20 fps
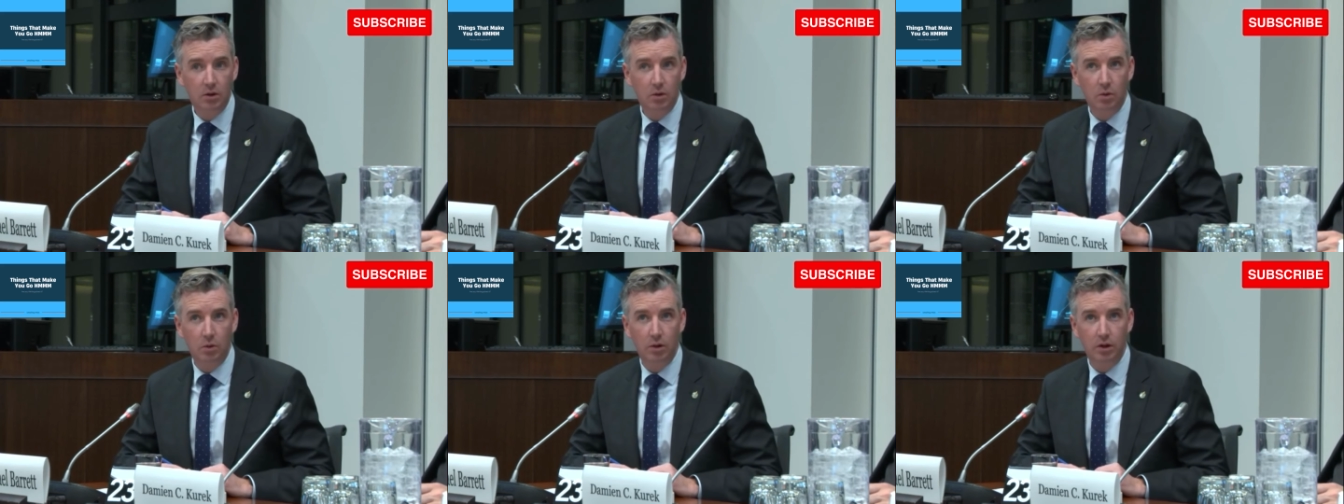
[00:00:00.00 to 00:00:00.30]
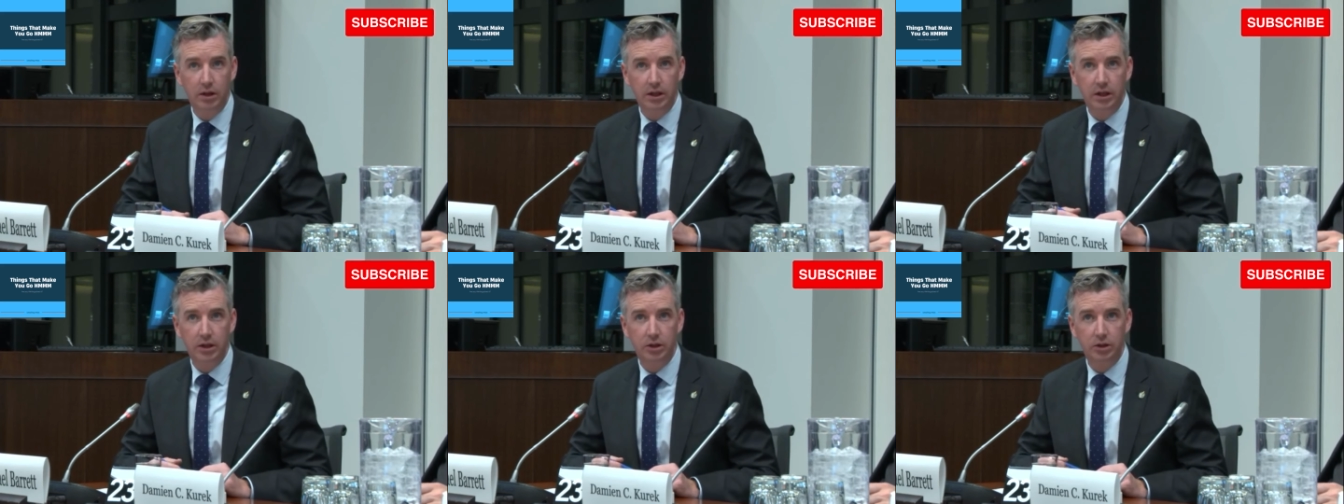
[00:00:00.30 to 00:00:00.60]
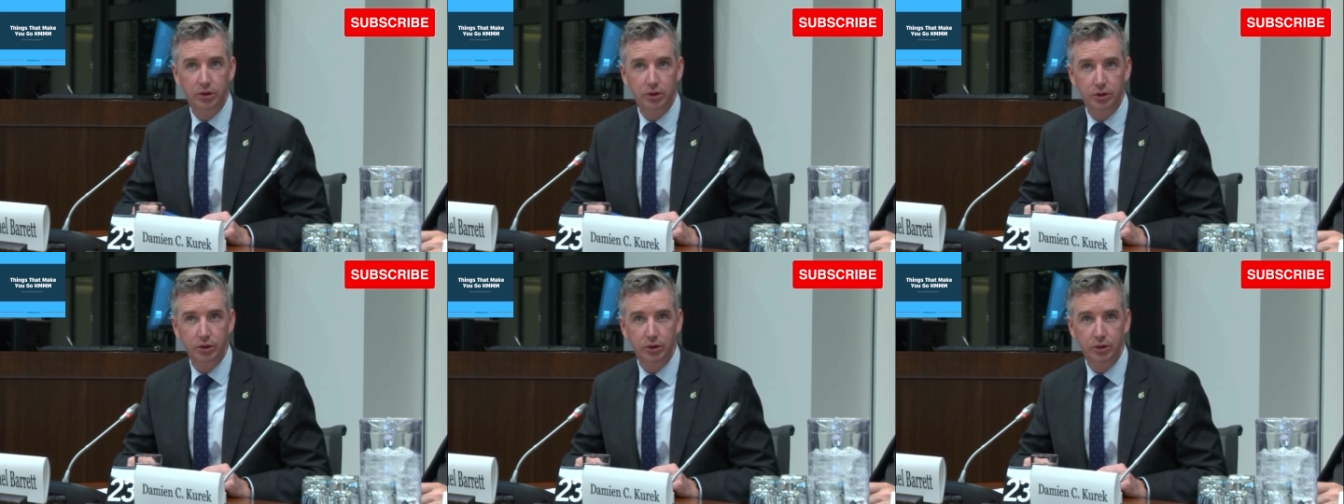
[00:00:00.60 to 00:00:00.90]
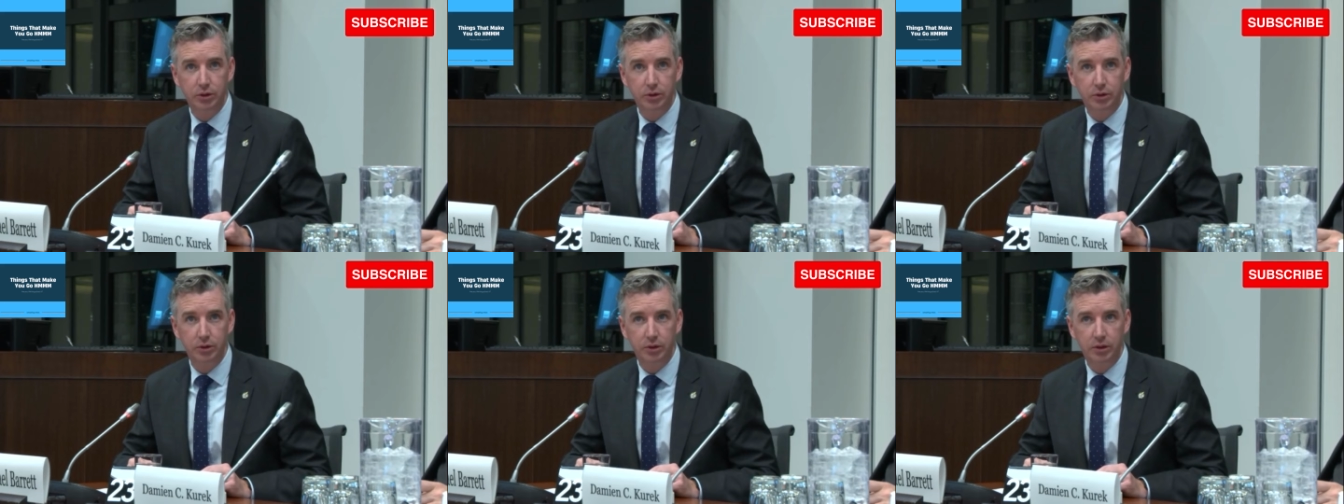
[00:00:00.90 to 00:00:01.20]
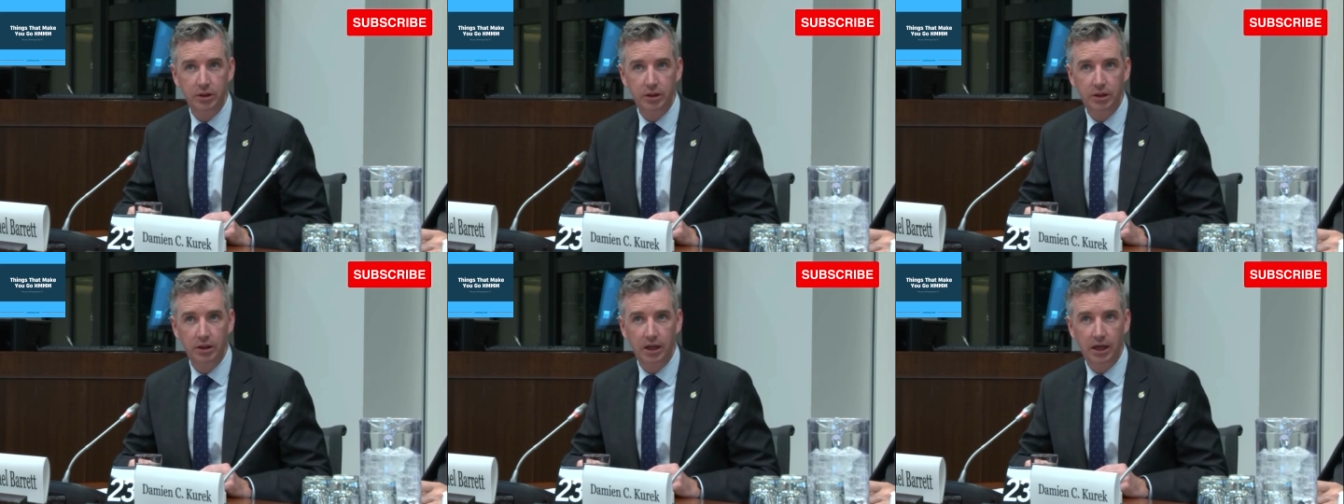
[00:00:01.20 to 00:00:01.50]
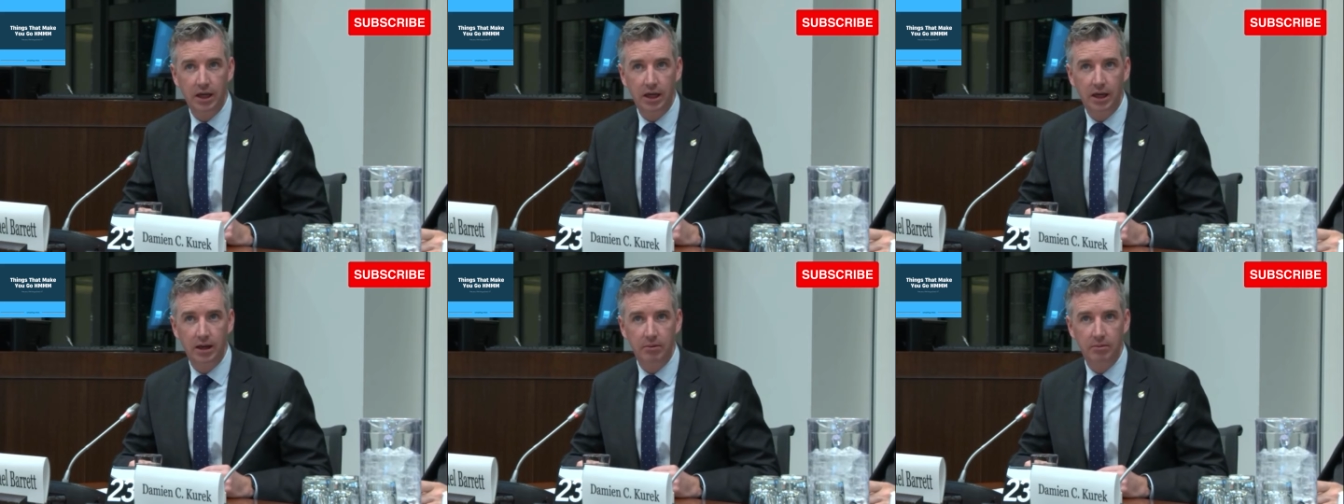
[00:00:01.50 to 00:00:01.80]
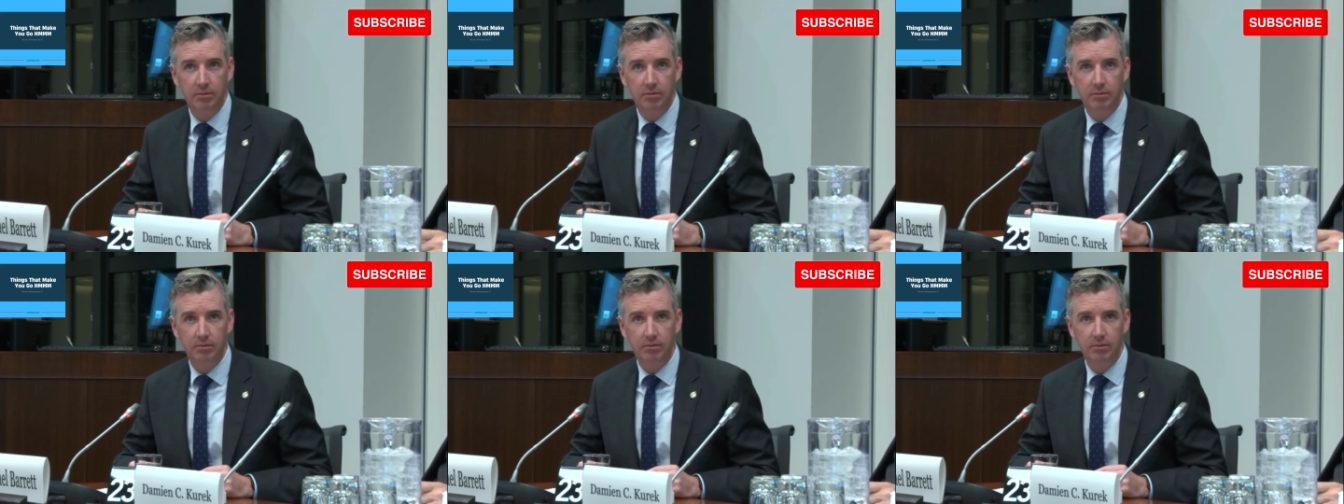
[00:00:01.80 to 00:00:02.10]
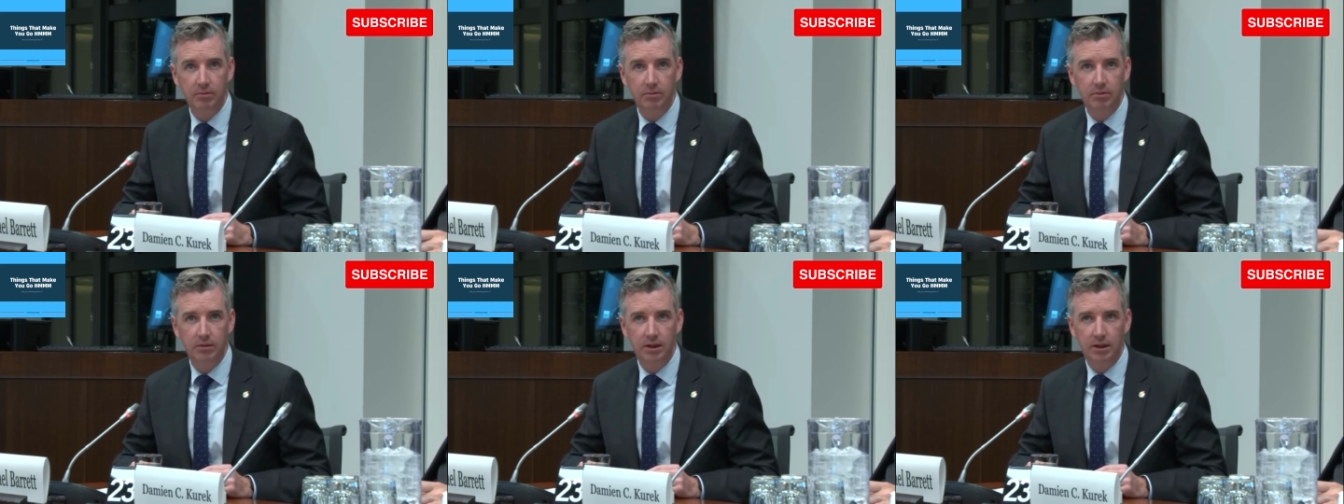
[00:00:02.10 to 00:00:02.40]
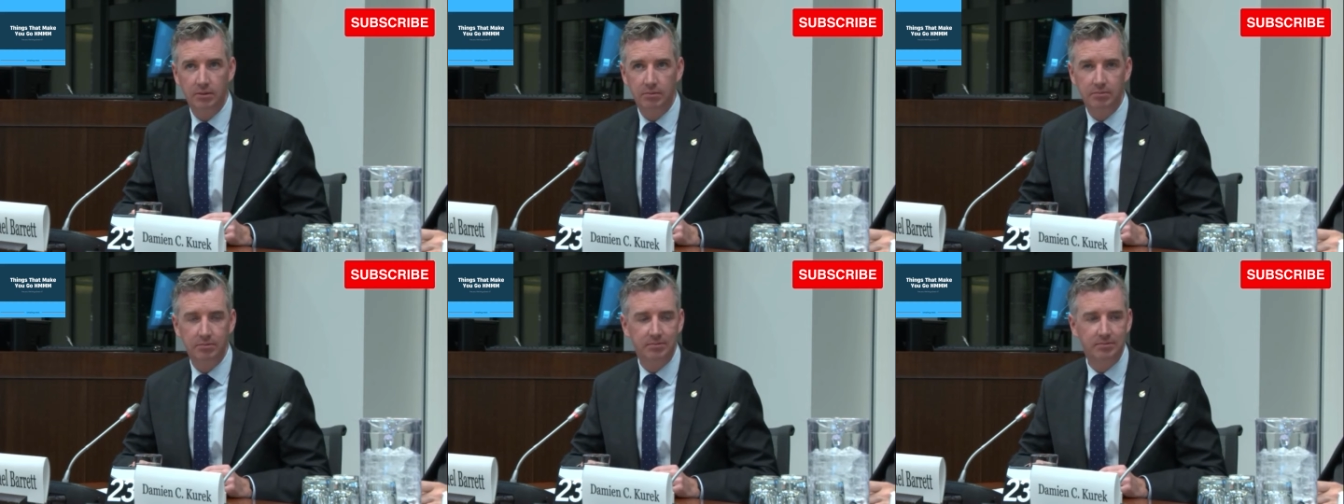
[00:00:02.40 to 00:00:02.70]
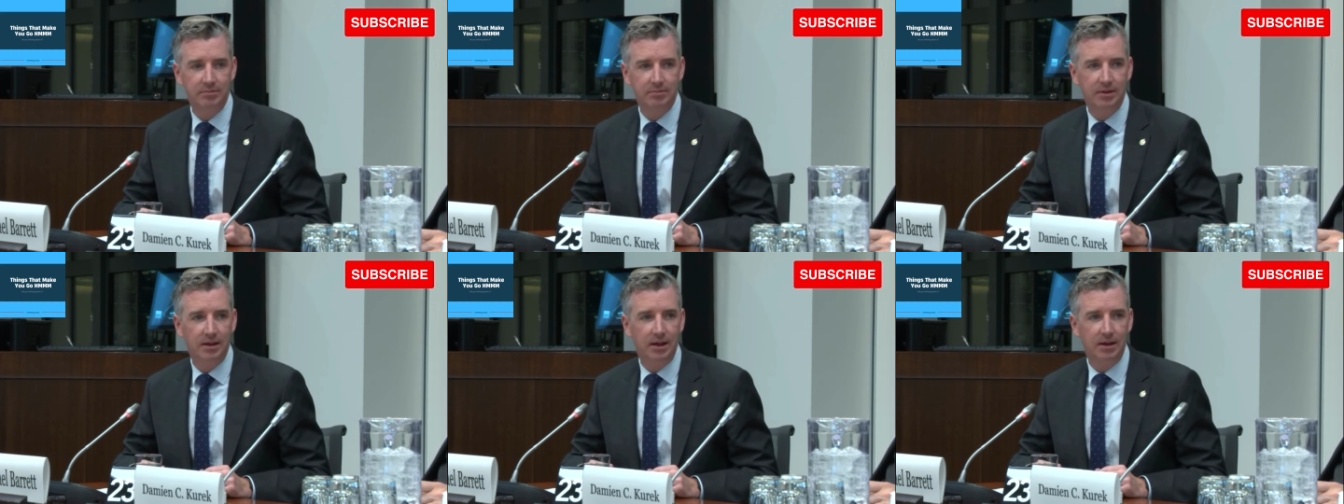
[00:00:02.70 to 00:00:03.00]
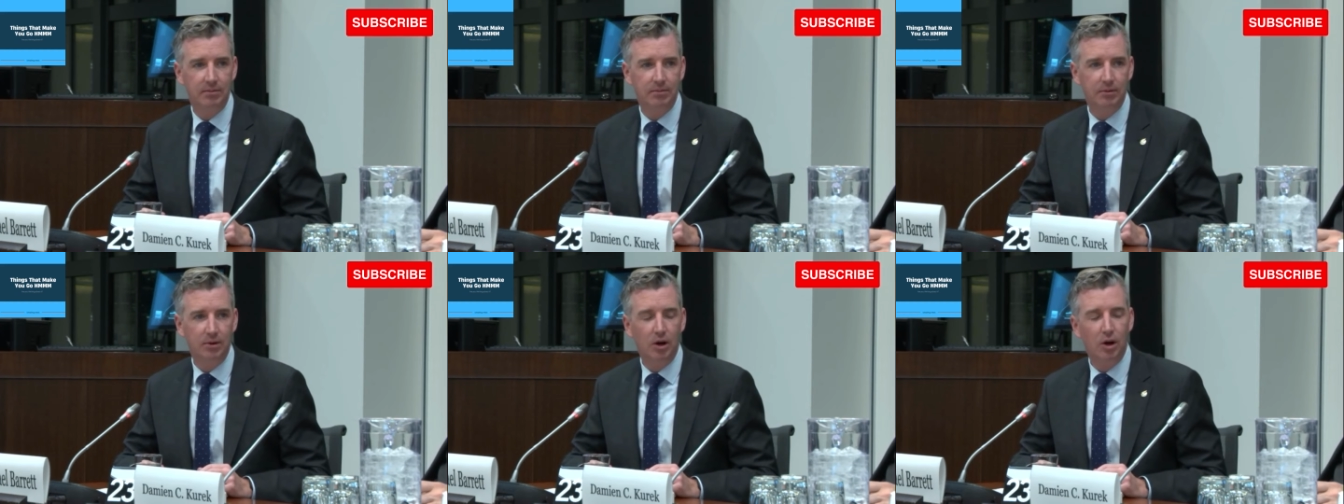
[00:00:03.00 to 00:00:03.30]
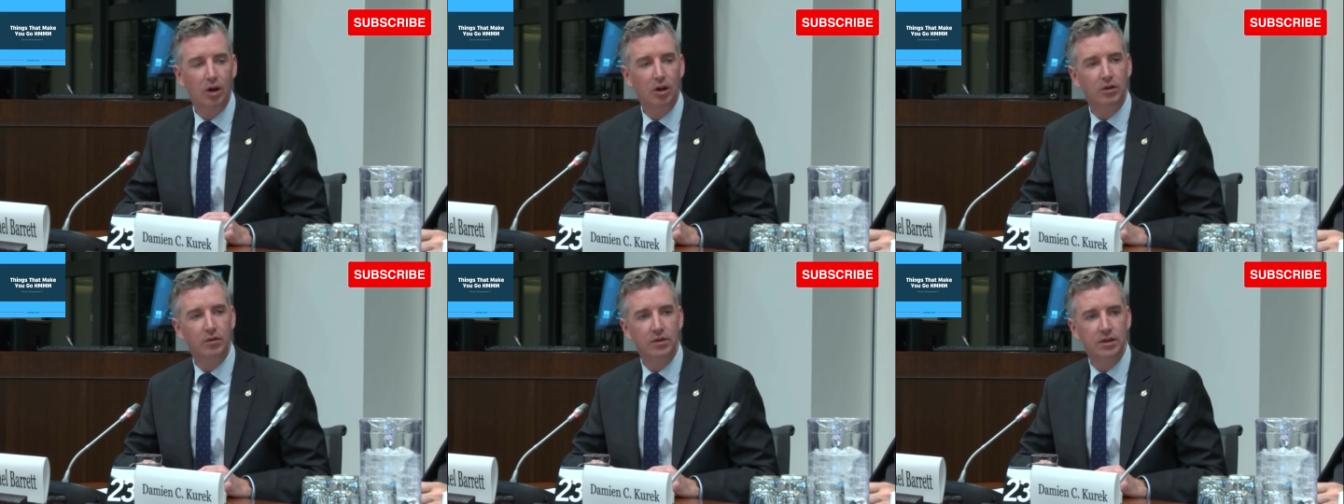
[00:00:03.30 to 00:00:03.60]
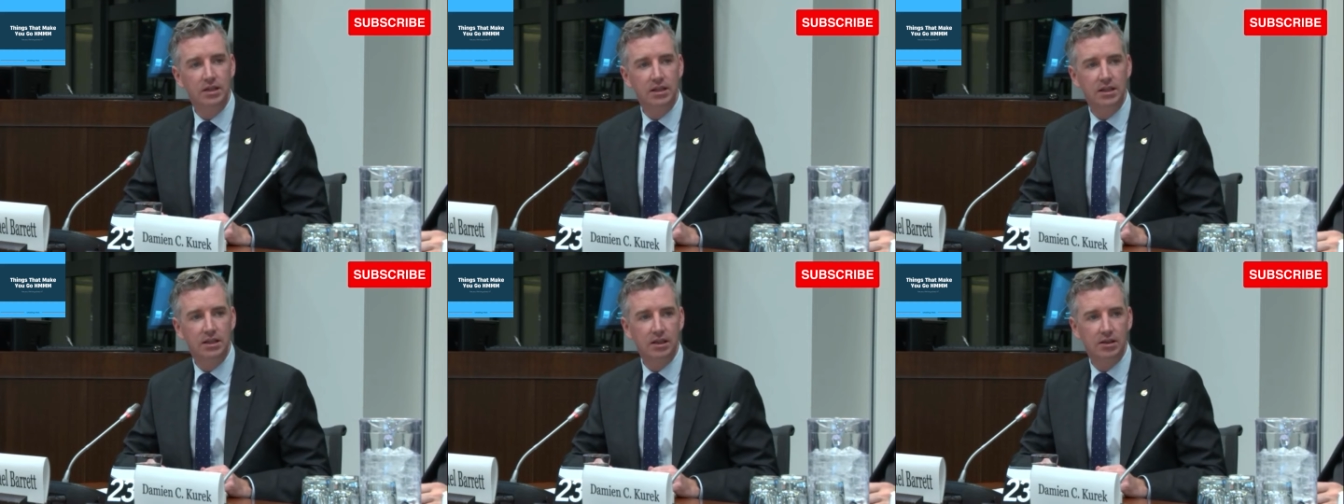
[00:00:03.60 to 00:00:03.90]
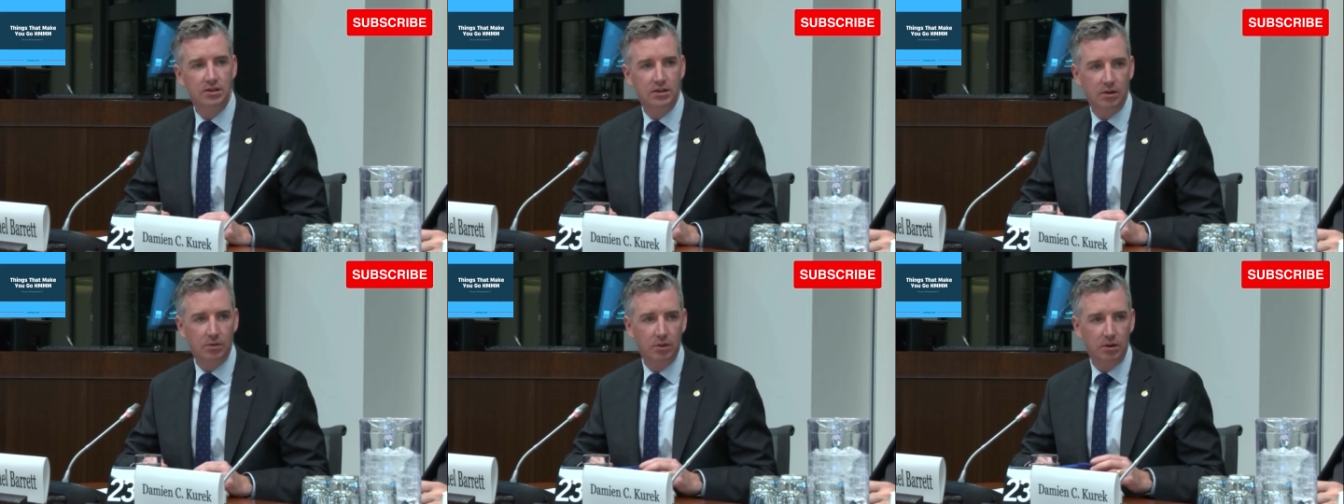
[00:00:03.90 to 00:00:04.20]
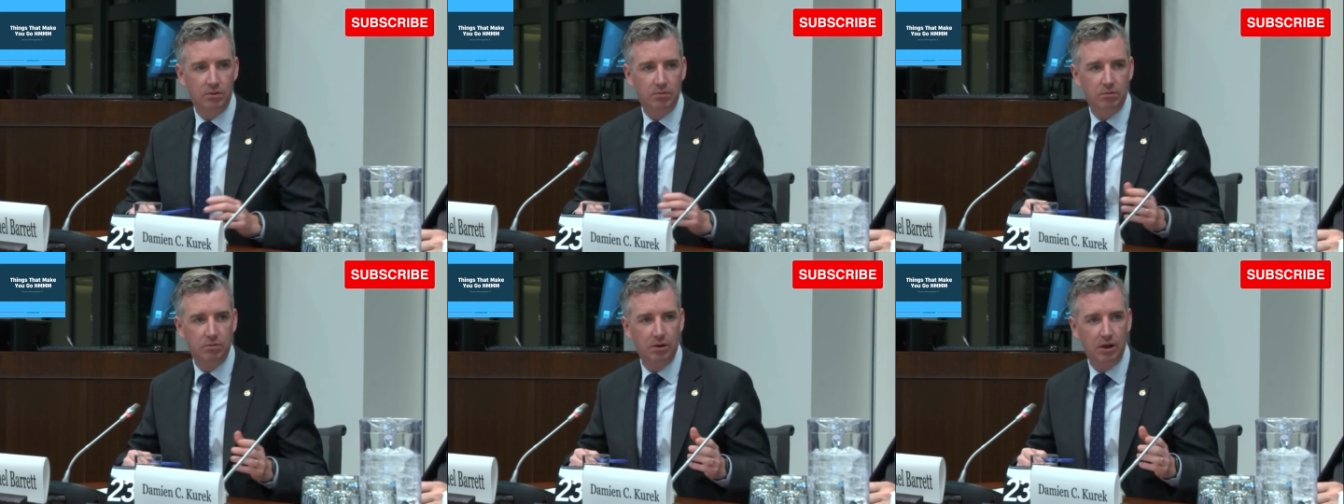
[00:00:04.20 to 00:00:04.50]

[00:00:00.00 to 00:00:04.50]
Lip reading: would include all of the details that would